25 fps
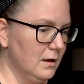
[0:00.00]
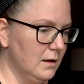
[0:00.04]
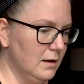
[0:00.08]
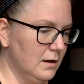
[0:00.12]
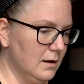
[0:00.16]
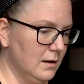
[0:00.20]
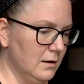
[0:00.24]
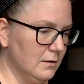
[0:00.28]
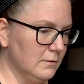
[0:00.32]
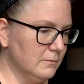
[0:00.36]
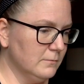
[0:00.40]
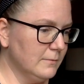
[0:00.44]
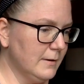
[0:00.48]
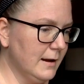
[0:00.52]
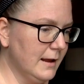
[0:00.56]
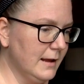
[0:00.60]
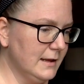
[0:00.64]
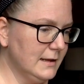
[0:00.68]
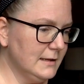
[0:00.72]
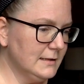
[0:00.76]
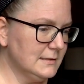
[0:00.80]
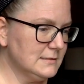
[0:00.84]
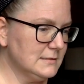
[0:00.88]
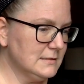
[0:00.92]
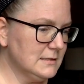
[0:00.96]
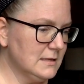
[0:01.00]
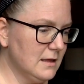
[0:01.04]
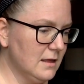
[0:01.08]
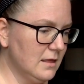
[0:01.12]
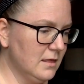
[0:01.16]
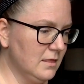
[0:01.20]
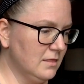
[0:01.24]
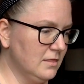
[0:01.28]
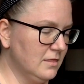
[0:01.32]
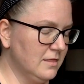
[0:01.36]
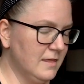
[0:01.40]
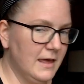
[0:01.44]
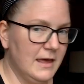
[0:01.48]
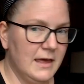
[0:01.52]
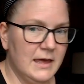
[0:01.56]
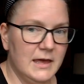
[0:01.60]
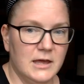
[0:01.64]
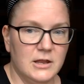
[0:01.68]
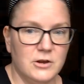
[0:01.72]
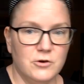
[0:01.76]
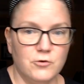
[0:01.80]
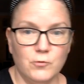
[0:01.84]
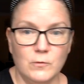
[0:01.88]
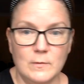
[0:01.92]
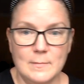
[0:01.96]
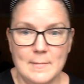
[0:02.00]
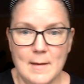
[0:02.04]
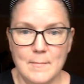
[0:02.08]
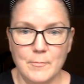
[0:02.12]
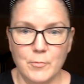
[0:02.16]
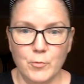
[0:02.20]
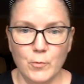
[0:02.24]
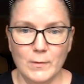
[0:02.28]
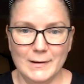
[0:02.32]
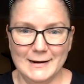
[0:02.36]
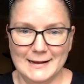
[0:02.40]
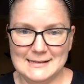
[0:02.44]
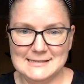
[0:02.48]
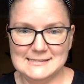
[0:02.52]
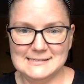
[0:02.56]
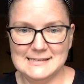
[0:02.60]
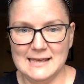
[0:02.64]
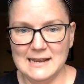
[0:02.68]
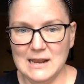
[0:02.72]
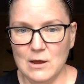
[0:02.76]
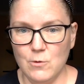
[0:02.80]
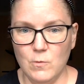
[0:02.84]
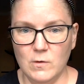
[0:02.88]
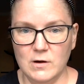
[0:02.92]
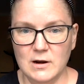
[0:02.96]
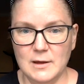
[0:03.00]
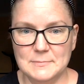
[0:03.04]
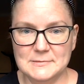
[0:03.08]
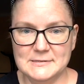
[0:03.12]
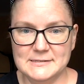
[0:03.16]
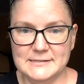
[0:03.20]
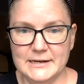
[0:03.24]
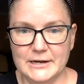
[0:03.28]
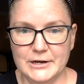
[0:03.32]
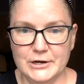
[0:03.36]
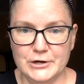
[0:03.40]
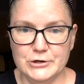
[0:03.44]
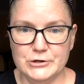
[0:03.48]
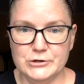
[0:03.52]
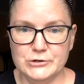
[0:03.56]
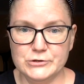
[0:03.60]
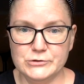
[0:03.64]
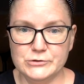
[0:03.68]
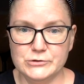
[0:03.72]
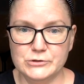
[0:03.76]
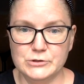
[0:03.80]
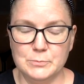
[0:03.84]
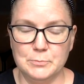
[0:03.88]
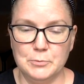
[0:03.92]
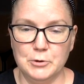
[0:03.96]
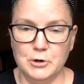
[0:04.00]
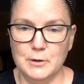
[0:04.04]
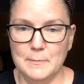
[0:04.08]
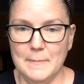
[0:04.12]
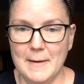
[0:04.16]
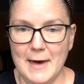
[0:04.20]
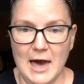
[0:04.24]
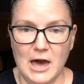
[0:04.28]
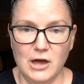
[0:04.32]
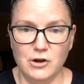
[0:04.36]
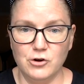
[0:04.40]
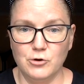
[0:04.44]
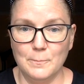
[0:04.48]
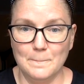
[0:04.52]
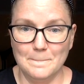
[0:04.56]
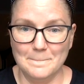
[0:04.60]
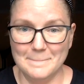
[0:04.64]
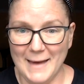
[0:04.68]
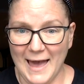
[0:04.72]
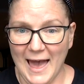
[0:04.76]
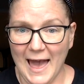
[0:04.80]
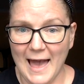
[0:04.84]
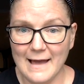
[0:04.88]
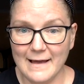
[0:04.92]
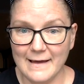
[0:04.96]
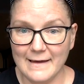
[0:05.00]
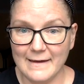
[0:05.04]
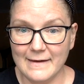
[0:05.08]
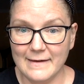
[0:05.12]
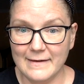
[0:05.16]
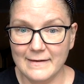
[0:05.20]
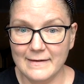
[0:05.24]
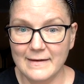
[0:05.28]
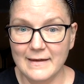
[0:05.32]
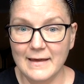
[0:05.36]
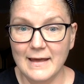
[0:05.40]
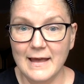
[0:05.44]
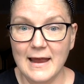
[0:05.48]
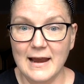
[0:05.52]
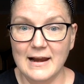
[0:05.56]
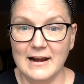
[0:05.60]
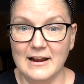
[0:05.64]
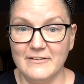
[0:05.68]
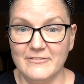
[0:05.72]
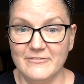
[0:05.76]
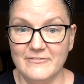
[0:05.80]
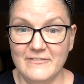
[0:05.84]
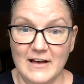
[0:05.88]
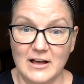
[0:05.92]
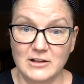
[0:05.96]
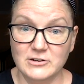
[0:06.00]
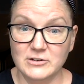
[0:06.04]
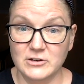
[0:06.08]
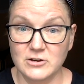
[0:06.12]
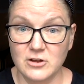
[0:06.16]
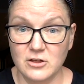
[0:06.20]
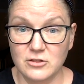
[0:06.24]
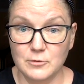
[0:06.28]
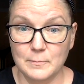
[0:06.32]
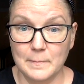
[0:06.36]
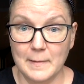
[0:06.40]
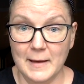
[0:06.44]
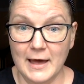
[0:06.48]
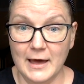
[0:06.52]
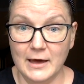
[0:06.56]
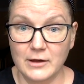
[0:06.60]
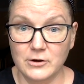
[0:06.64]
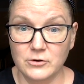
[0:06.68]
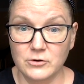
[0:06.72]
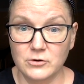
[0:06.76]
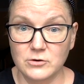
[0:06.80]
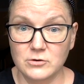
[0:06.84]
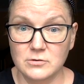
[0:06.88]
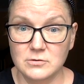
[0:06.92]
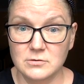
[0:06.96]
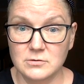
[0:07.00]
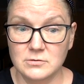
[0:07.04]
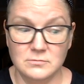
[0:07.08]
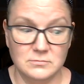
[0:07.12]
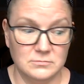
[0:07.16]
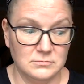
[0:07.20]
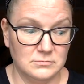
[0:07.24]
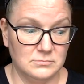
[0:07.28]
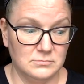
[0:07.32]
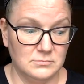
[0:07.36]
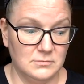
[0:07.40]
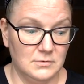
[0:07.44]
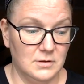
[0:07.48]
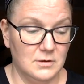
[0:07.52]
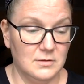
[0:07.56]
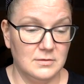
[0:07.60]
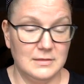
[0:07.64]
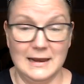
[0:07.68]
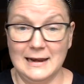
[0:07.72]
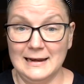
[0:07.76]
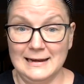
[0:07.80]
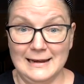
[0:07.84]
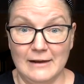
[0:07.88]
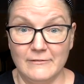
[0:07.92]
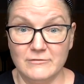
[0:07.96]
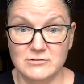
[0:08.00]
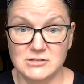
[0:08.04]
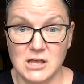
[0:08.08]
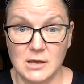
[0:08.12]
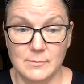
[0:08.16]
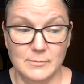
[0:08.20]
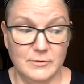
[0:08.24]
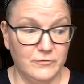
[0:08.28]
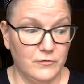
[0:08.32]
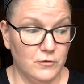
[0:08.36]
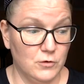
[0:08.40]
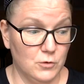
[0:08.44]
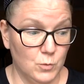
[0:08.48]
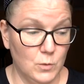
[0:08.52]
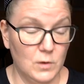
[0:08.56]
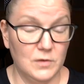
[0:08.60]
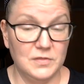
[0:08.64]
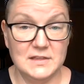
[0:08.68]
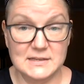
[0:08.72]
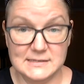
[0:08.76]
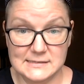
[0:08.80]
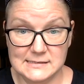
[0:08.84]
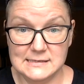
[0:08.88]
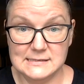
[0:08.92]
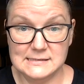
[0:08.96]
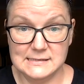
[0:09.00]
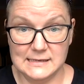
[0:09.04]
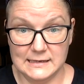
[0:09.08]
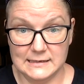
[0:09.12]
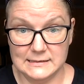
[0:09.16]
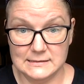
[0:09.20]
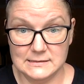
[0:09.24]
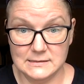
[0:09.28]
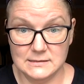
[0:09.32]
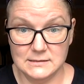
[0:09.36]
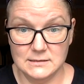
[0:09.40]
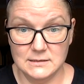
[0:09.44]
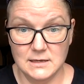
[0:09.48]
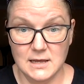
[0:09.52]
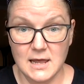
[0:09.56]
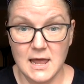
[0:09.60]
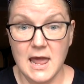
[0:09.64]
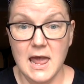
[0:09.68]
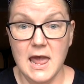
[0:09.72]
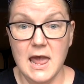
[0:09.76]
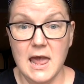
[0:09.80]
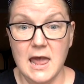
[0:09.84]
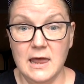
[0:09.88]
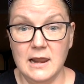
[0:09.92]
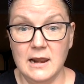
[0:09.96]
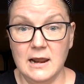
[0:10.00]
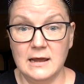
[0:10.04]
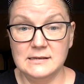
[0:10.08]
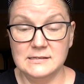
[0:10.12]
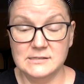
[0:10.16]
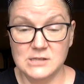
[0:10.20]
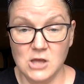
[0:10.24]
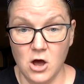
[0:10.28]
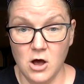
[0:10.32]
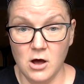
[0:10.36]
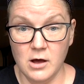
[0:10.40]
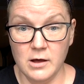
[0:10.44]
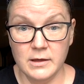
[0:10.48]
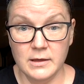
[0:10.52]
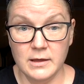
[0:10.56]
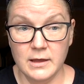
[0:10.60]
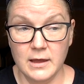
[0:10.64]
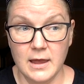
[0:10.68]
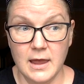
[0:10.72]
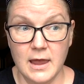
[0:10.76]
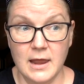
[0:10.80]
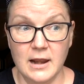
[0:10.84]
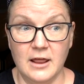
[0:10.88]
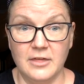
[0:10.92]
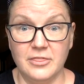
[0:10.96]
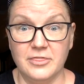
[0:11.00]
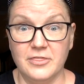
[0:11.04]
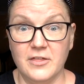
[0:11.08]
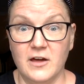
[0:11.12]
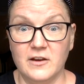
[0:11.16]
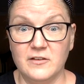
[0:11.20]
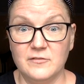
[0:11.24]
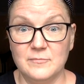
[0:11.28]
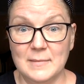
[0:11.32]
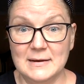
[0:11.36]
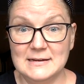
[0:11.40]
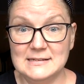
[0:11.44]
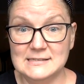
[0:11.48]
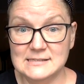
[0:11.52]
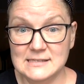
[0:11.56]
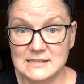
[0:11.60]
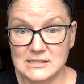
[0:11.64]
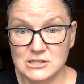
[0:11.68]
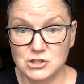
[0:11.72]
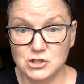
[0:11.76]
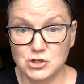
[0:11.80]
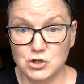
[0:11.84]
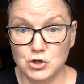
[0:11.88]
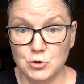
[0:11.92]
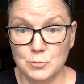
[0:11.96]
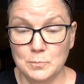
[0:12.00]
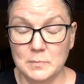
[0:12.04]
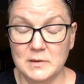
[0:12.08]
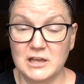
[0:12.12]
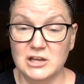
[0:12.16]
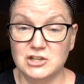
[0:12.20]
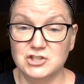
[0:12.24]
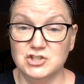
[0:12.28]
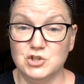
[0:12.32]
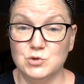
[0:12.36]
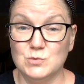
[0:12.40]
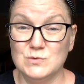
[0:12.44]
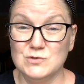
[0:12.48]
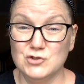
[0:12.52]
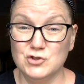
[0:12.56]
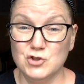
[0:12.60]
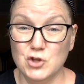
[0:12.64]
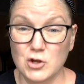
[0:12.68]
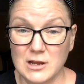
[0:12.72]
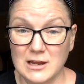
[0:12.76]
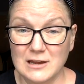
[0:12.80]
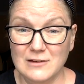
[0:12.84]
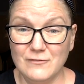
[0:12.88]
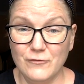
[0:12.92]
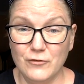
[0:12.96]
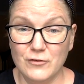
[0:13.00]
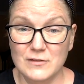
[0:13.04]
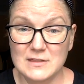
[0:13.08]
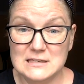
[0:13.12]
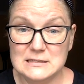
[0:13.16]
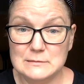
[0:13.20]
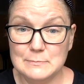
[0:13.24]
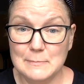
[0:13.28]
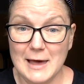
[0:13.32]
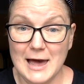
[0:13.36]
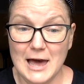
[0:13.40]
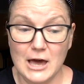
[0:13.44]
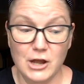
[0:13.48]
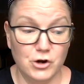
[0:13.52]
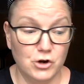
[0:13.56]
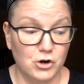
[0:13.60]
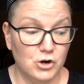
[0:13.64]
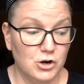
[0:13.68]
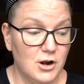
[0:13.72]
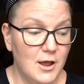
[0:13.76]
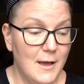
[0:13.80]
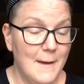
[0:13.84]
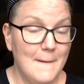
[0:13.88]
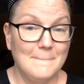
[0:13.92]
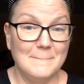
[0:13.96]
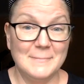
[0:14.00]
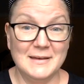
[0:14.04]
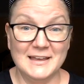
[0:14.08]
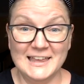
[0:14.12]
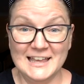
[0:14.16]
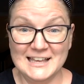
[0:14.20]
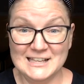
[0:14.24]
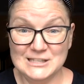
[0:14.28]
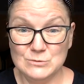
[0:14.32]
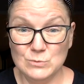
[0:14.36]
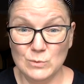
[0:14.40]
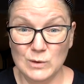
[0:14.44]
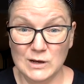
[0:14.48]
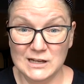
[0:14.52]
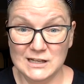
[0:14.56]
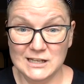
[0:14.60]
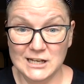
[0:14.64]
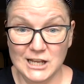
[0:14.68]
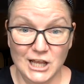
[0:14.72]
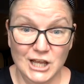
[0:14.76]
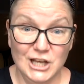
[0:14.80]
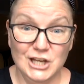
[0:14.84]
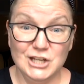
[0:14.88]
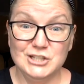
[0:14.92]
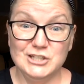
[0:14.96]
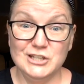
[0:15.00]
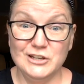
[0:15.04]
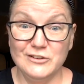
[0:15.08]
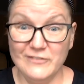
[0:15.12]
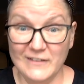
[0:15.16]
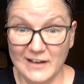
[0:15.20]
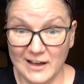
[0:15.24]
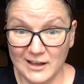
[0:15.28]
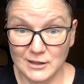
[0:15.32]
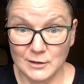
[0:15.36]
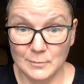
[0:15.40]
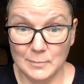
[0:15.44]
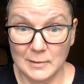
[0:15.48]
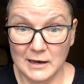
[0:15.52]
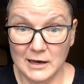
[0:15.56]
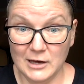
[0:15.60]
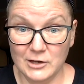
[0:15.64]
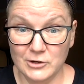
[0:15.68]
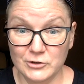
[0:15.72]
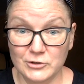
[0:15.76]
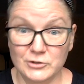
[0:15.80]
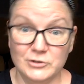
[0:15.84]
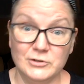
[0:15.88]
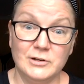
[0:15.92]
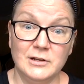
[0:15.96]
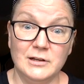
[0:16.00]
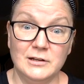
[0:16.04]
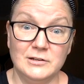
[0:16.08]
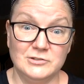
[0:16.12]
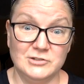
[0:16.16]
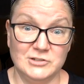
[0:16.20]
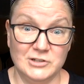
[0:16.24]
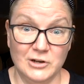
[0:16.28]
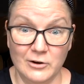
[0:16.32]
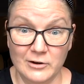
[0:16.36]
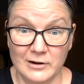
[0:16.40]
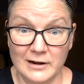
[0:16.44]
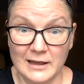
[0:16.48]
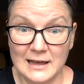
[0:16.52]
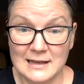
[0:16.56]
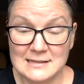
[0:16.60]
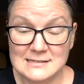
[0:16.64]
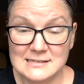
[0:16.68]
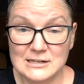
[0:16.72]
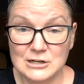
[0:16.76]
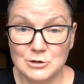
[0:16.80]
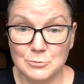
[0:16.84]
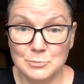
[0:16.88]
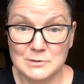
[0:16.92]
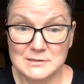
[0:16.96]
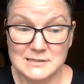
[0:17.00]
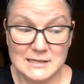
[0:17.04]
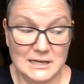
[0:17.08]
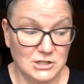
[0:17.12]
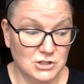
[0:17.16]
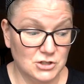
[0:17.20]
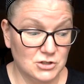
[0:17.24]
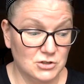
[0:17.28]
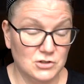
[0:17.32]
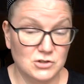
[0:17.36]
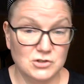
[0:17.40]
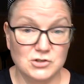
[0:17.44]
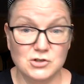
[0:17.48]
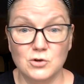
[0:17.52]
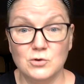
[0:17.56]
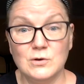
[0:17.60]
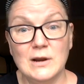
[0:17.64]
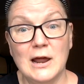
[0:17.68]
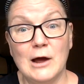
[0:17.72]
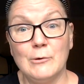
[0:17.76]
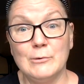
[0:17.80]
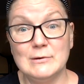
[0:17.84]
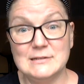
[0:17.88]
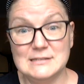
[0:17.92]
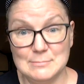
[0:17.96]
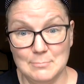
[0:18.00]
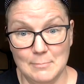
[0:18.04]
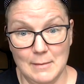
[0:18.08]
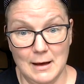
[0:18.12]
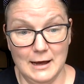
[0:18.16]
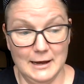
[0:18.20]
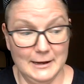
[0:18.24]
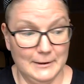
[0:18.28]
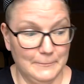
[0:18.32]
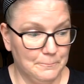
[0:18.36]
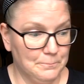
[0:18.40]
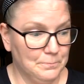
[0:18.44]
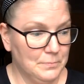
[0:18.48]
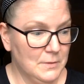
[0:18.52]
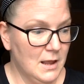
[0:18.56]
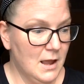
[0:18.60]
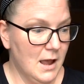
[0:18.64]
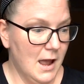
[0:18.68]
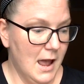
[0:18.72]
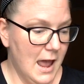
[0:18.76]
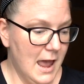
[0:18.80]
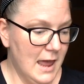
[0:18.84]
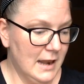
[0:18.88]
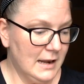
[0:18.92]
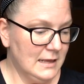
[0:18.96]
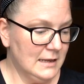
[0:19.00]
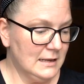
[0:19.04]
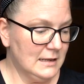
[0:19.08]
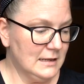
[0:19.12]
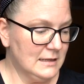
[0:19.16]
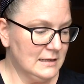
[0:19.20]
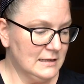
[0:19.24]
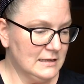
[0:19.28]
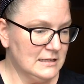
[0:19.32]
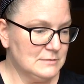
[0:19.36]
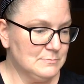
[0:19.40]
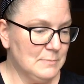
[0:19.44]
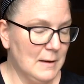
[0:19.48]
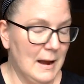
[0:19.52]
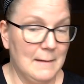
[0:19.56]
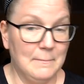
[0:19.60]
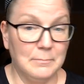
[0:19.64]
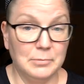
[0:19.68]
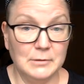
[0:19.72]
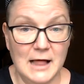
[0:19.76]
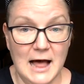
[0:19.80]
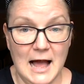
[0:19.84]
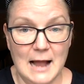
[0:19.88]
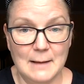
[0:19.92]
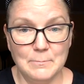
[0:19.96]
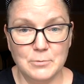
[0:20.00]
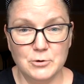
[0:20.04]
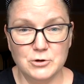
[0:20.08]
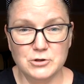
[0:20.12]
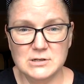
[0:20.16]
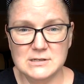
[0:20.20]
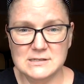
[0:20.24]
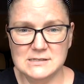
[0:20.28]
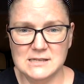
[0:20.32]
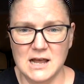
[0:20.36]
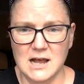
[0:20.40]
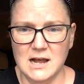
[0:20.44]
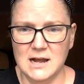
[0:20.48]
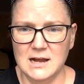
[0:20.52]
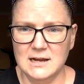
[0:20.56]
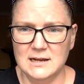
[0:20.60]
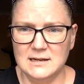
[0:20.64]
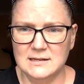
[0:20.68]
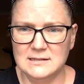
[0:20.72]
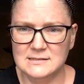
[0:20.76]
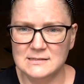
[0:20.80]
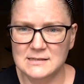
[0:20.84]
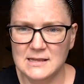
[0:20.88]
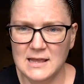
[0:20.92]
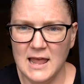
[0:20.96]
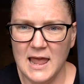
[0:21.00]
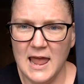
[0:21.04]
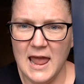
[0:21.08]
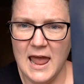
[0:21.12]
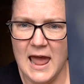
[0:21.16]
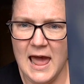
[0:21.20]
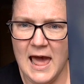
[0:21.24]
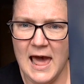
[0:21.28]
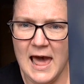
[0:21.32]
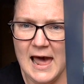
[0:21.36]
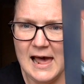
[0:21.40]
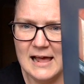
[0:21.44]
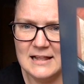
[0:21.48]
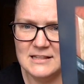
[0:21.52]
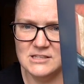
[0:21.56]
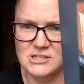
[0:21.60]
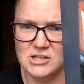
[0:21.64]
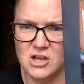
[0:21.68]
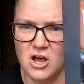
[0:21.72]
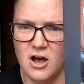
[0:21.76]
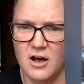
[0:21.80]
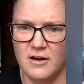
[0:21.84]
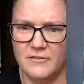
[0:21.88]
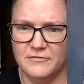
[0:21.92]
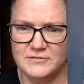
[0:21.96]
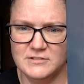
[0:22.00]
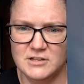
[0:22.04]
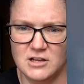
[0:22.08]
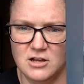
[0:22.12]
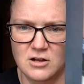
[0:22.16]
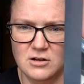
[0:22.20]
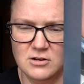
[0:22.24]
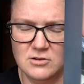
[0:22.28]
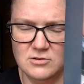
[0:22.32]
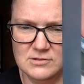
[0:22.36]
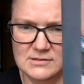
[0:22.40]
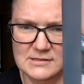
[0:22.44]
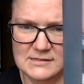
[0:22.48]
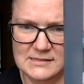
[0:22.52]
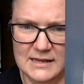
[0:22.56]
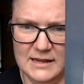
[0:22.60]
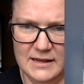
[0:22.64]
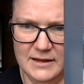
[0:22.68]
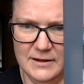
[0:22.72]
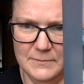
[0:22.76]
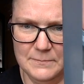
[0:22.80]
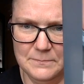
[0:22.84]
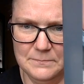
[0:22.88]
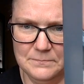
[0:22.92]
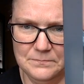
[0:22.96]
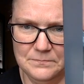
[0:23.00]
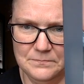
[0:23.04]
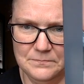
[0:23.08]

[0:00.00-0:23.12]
All right, then remember when I said I went upstairs to put a pattern back and I found another pattern that I never saw before? Well, this is it. And I saw it and I thought of my sister because she was looking for this pattern. But guess what? She found the pattern. She already has it in her possession. So now it's mine. And it is by Blackbird Designs. Hats off to Uncle Sam.